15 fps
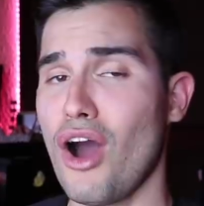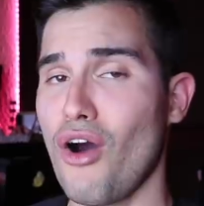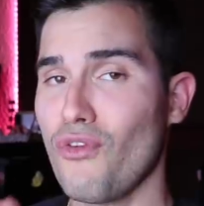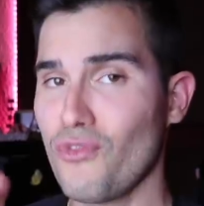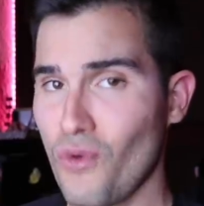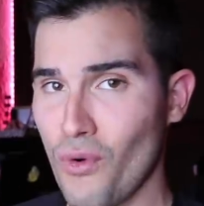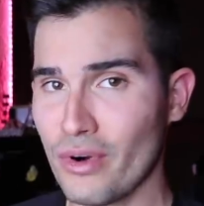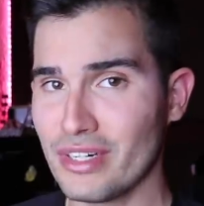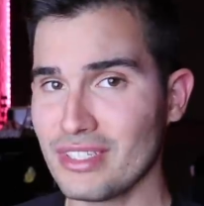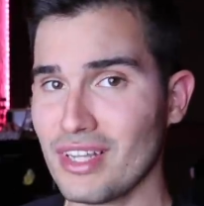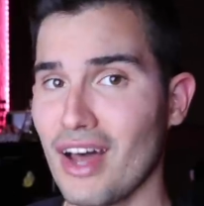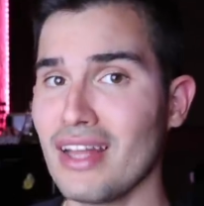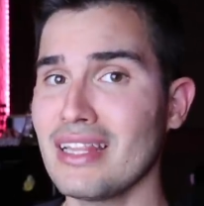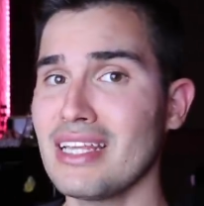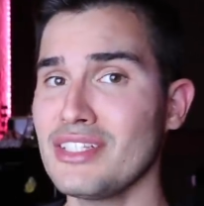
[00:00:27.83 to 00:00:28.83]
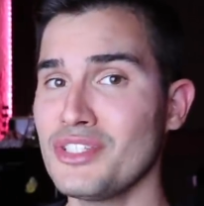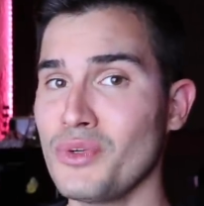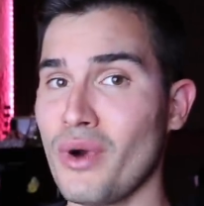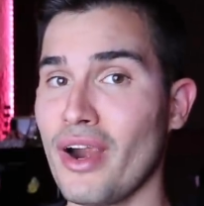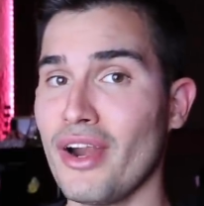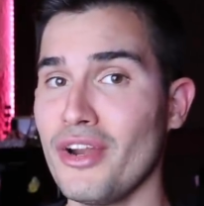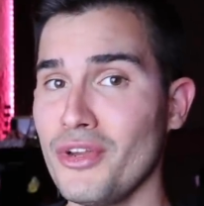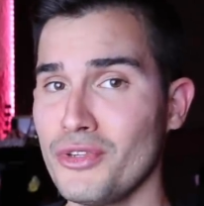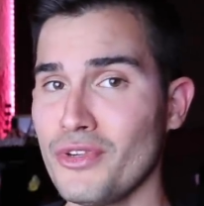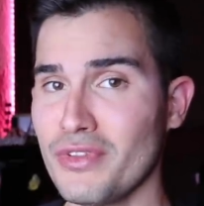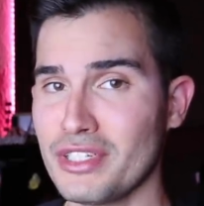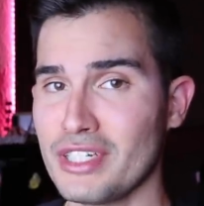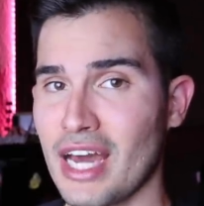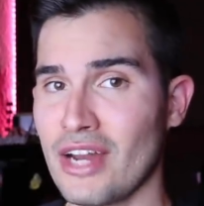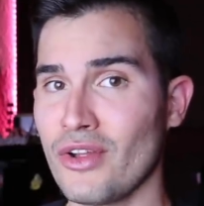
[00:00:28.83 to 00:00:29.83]
Of course, unless you are new to
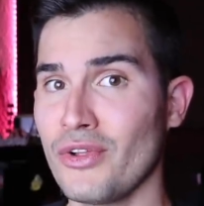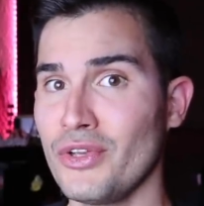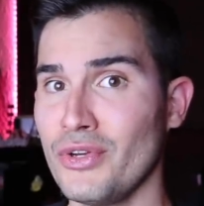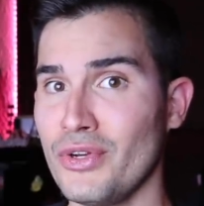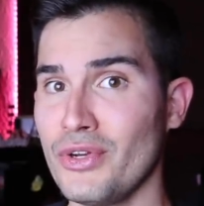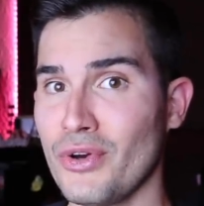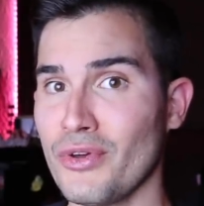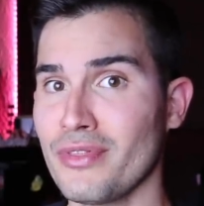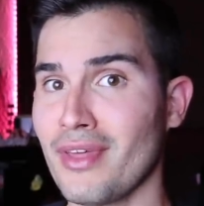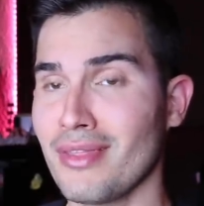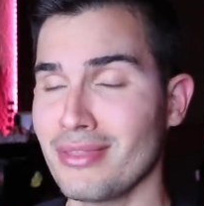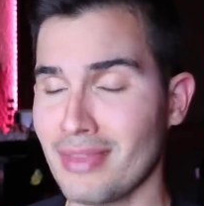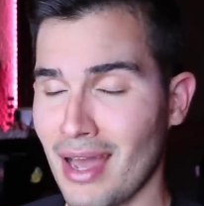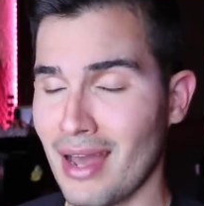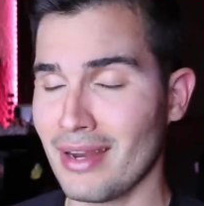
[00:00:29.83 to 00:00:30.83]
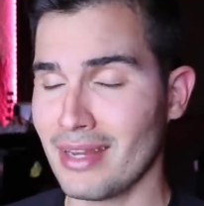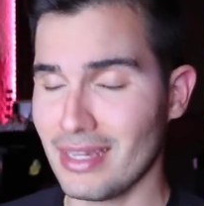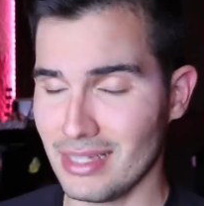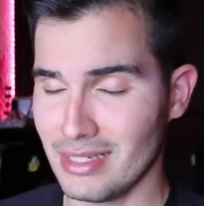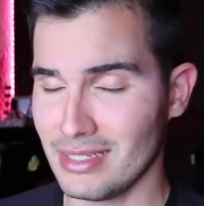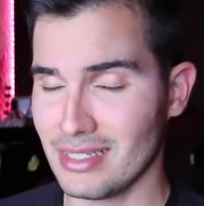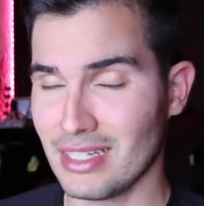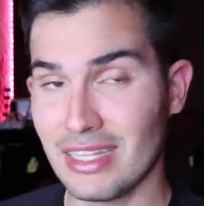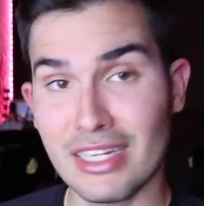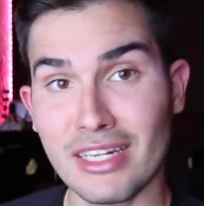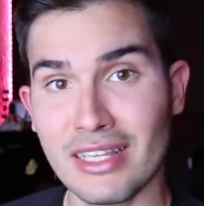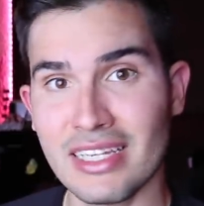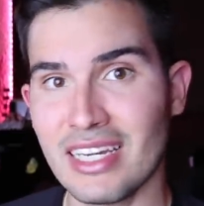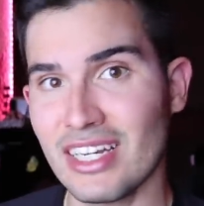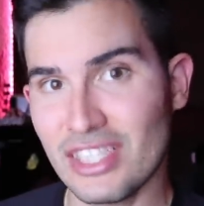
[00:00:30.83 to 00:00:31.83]
the channel, you know that that is
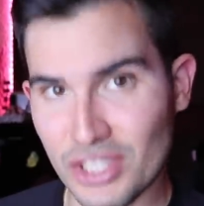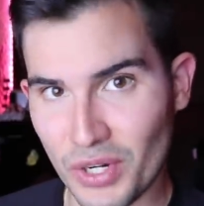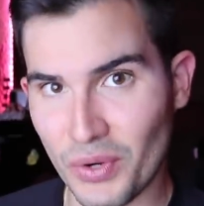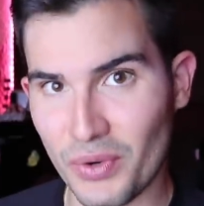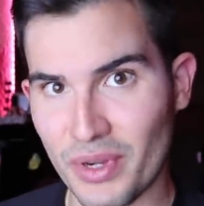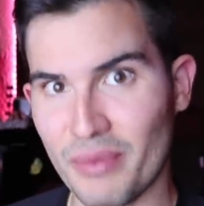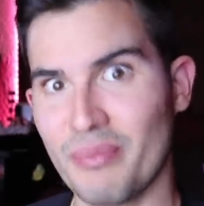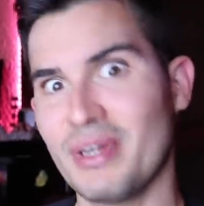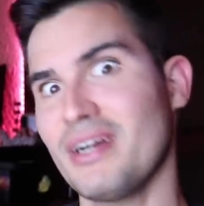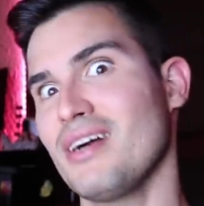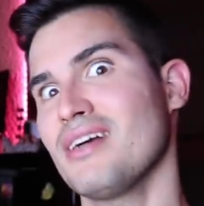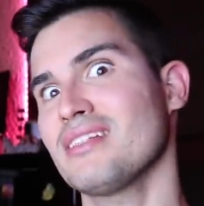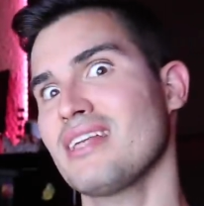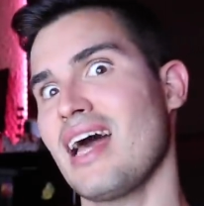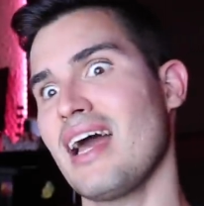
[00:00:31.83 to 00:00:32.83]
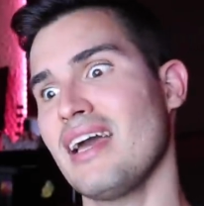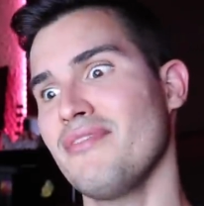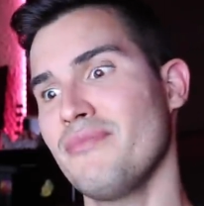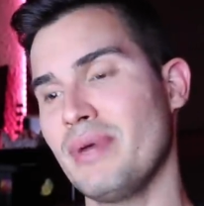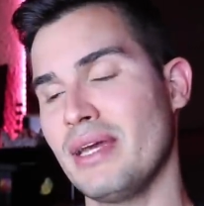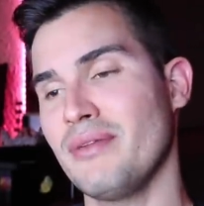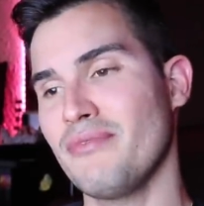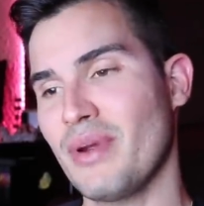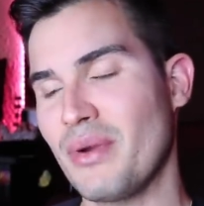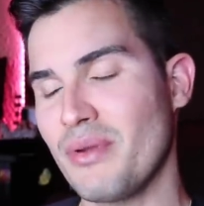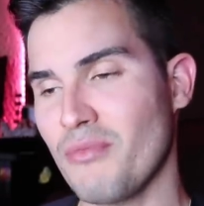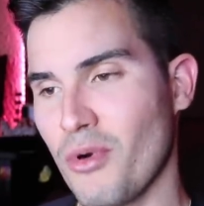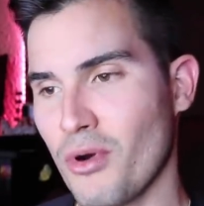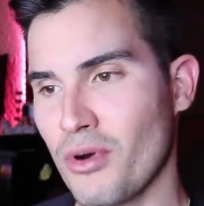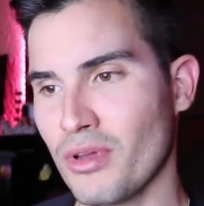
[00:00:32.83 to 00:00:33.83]
clearly a joke because I have been
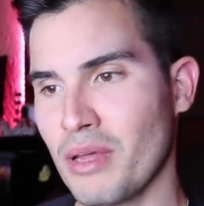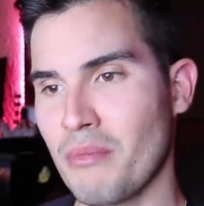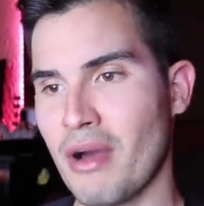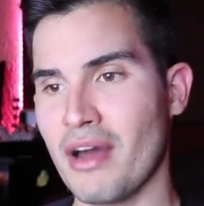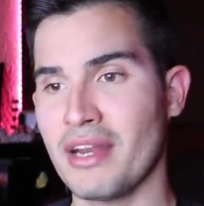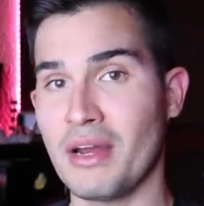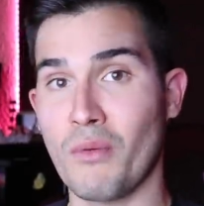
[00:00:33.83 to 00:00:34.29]
very vocal about